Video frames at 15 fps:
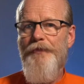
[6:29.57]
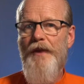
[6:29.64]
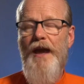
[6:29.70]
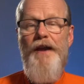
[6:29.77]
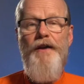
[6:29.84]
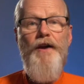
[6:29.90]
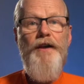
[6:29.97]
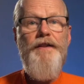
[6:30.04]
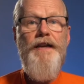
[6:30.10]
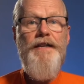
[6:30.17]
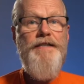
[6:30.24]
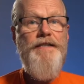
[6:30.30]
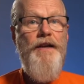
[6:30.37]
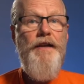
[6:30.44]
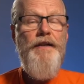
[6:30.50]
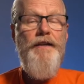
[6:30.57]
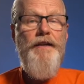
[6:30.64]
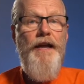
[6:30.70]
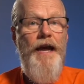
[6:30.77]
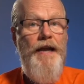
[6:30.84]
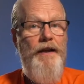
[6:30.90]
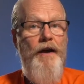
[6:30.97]
and not a sudden
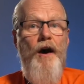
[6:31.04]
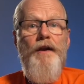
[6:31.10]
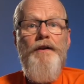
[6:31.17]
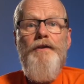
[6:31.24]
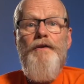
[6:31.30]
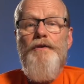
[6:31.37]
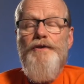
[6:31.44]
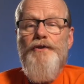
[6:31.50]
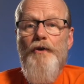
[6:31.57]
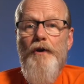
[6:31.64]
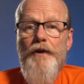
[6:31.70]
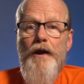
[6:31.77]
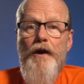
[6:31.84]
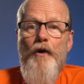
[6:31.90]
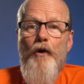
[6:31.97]
and uncontrolled